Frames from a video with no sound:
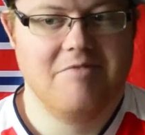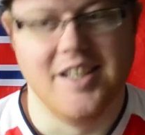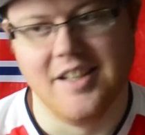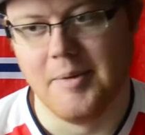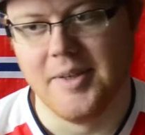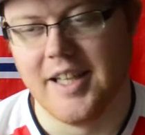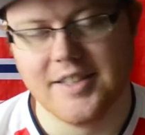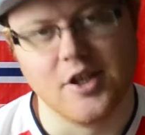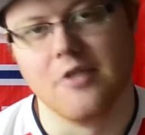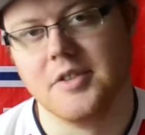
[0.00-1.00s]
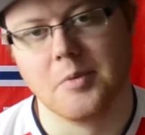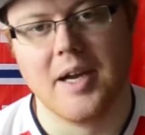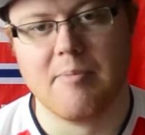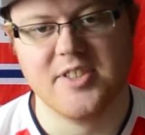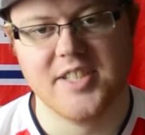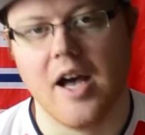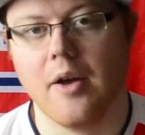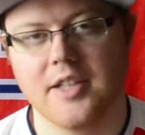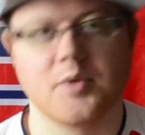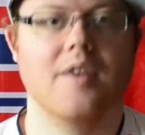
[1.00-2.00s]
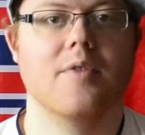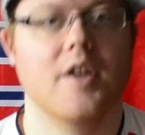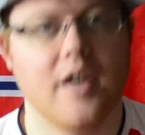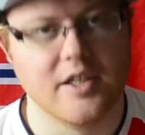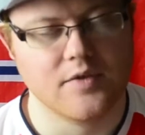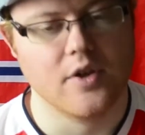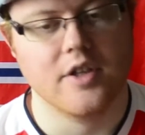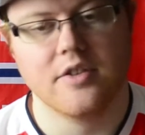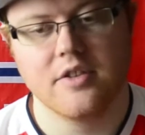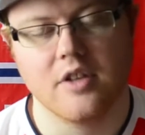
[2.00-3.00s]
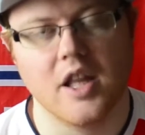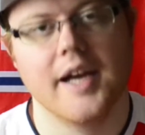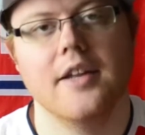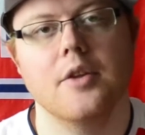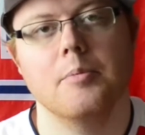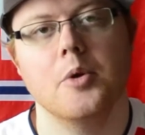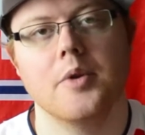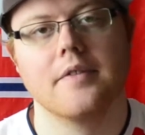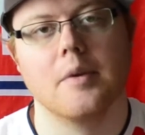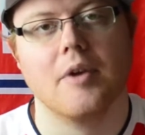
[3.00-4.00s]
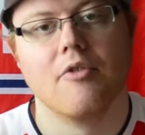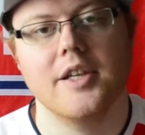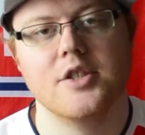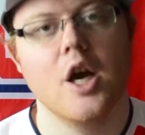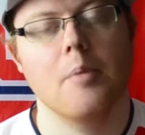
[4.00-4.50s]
I mean, that's not a reason why Emery's out. That's quite funny. I just thought it'd lighten the mood after my rage.